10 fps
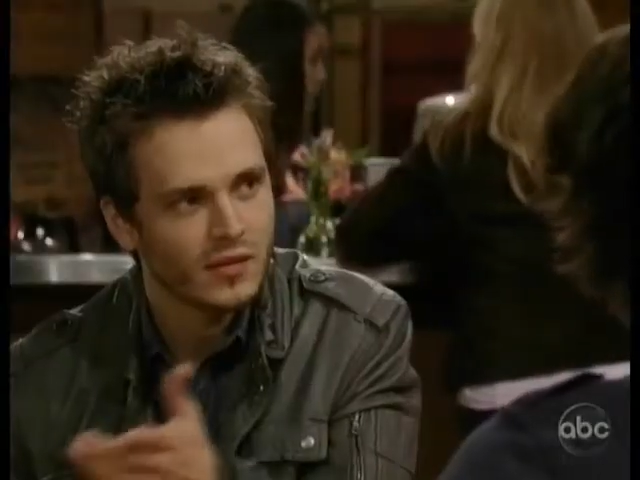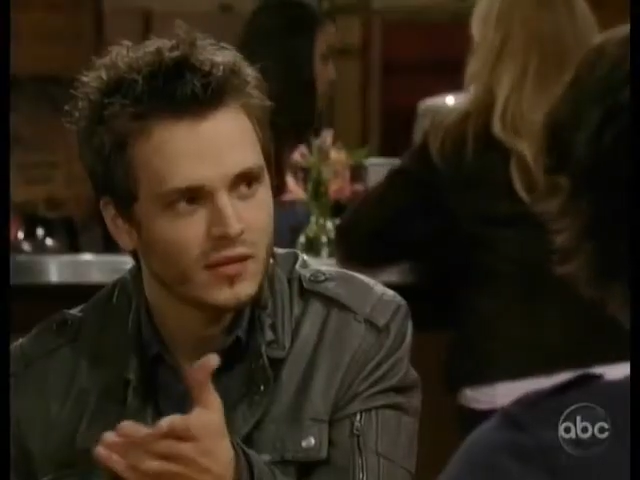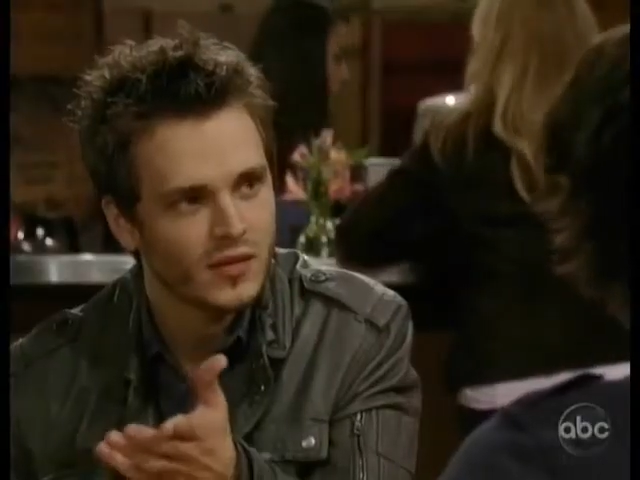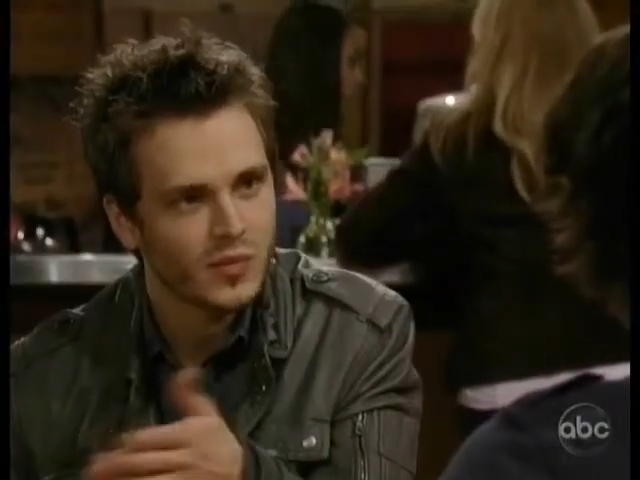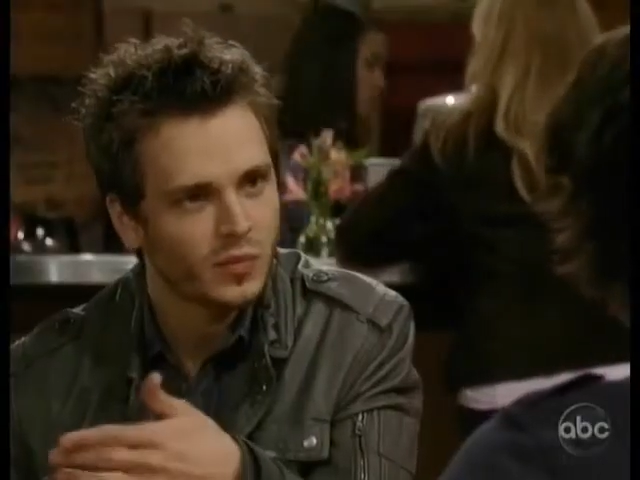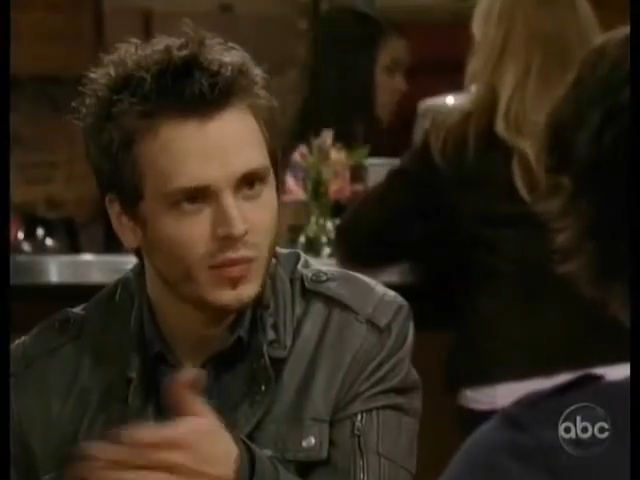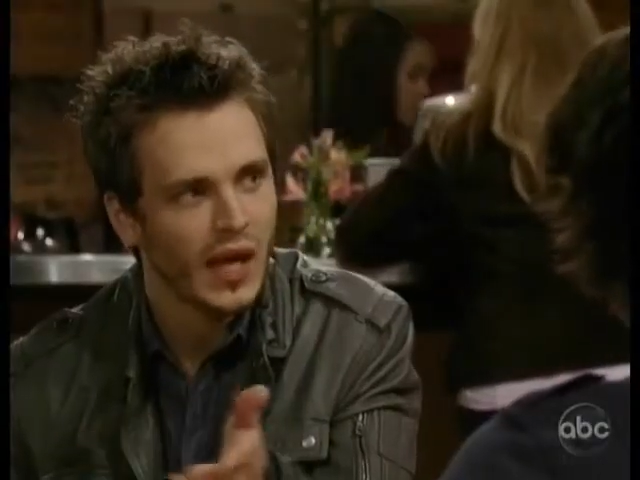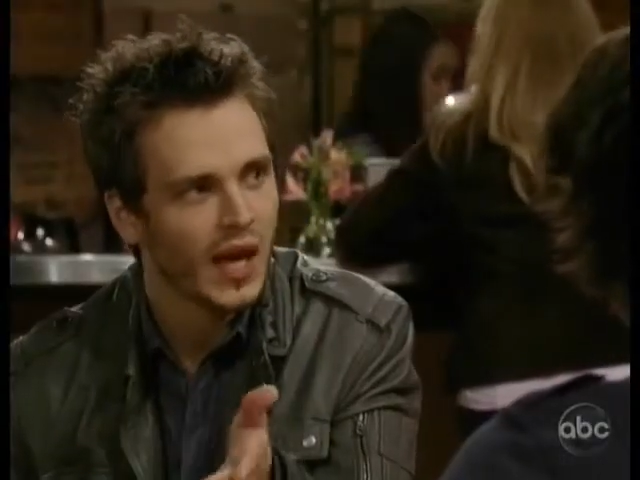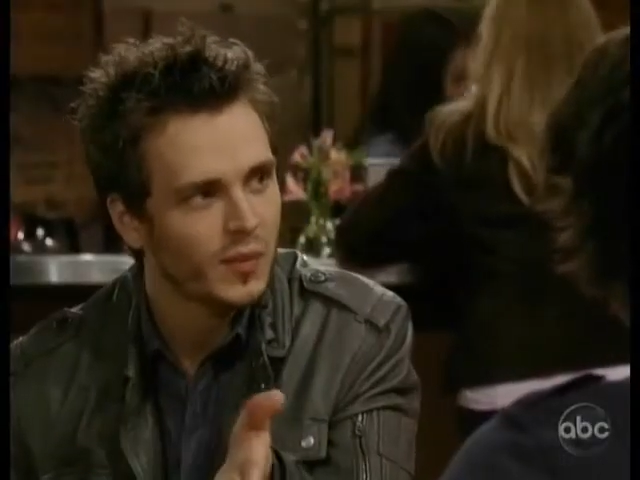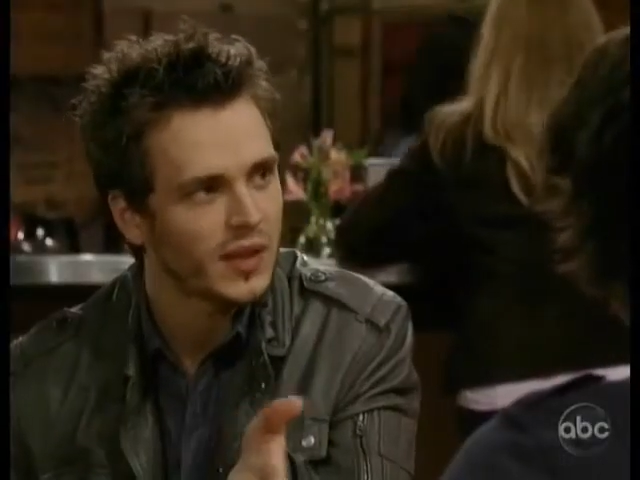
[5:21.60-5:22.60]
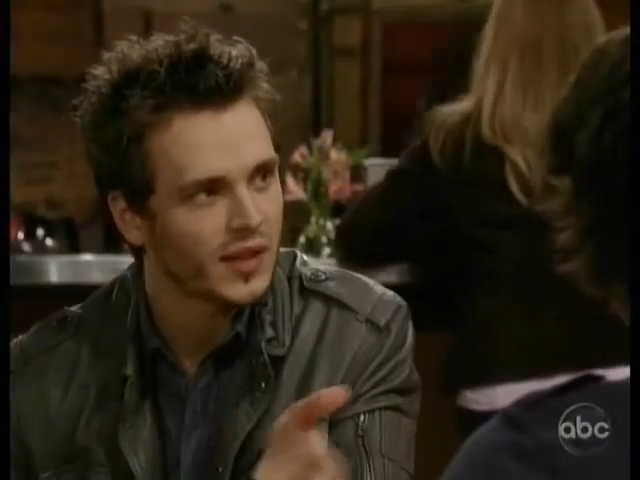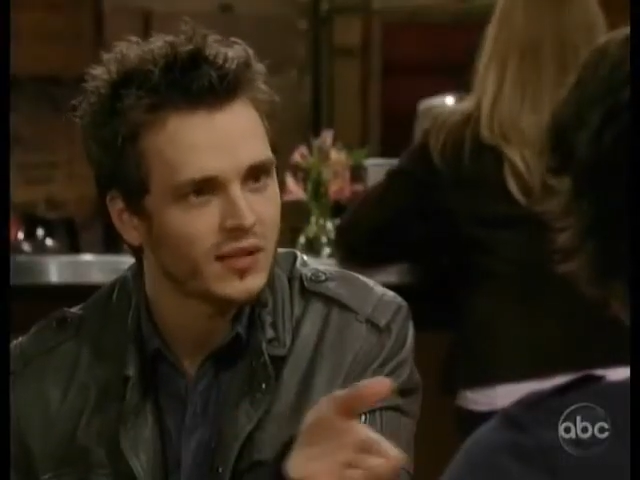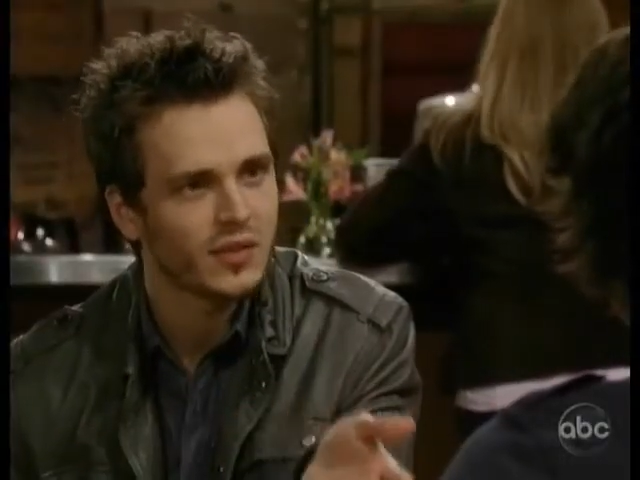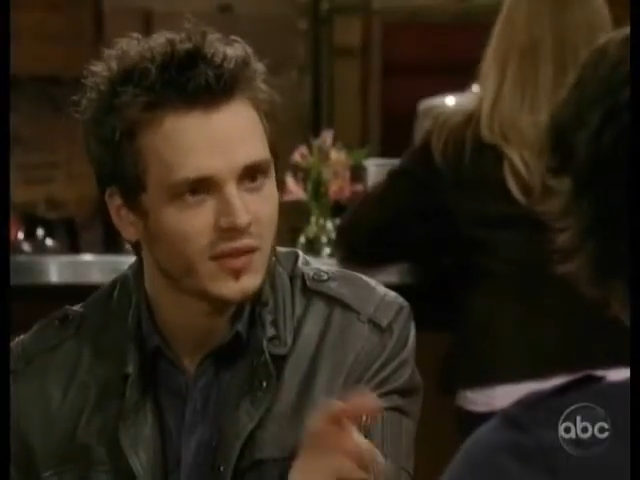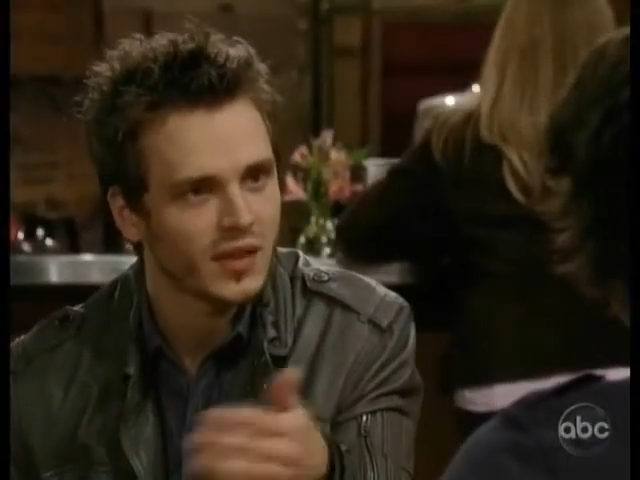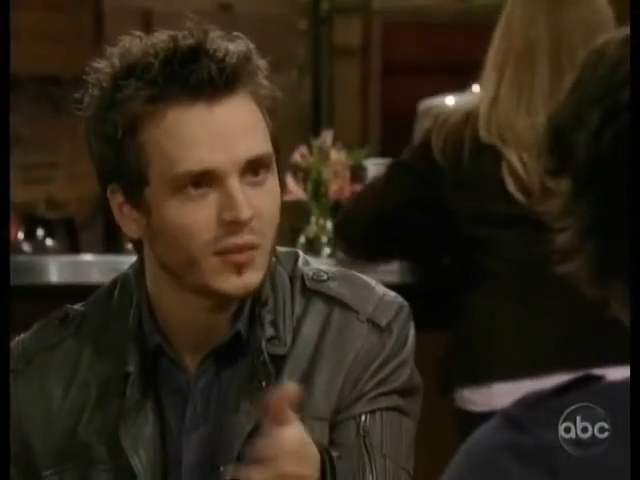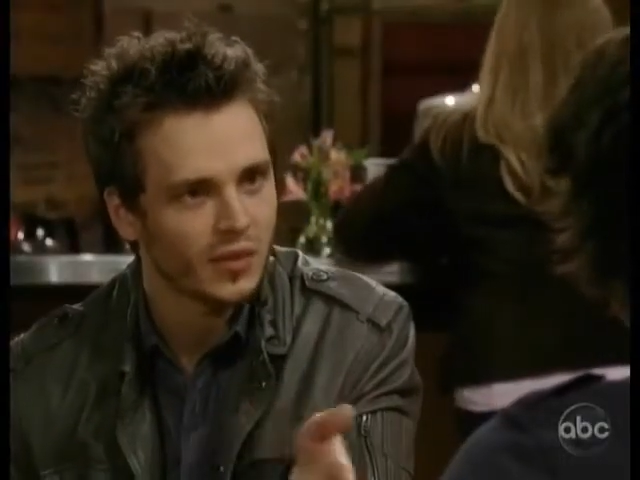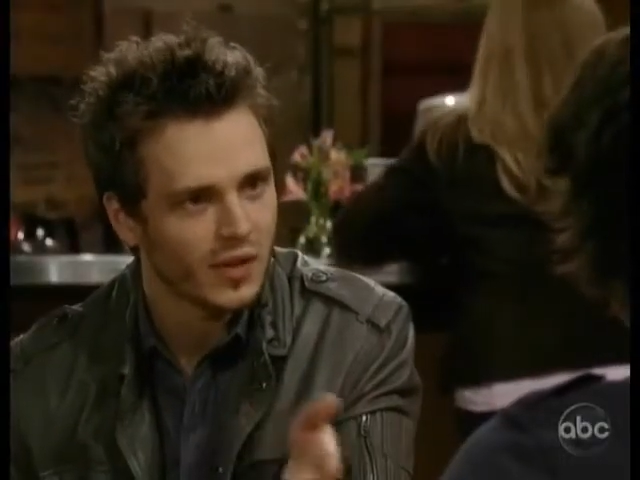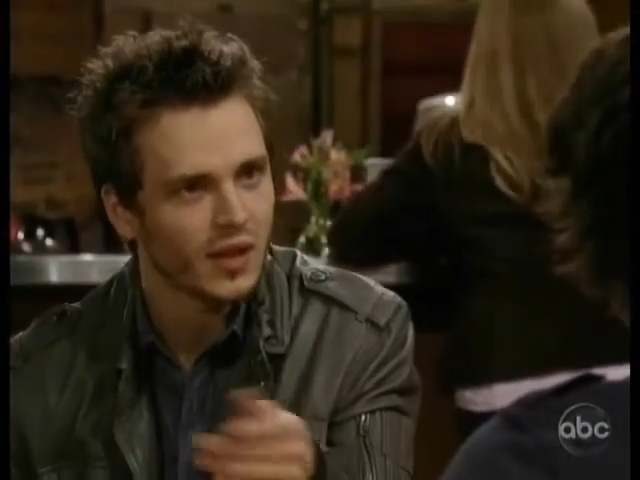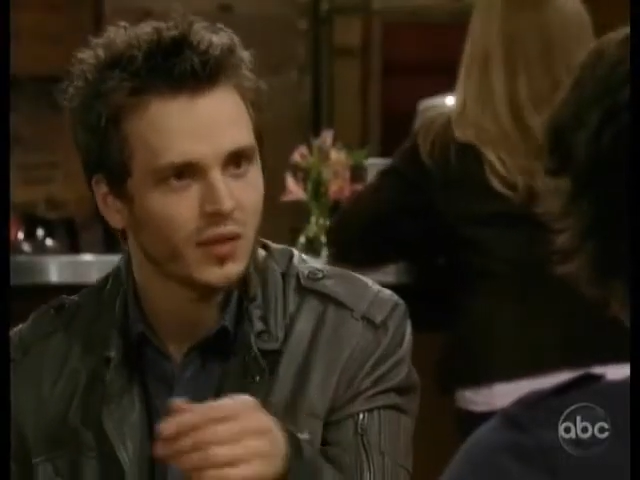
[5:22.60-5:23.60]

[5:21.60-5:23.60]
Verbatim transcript: Just be happy that he took the time to think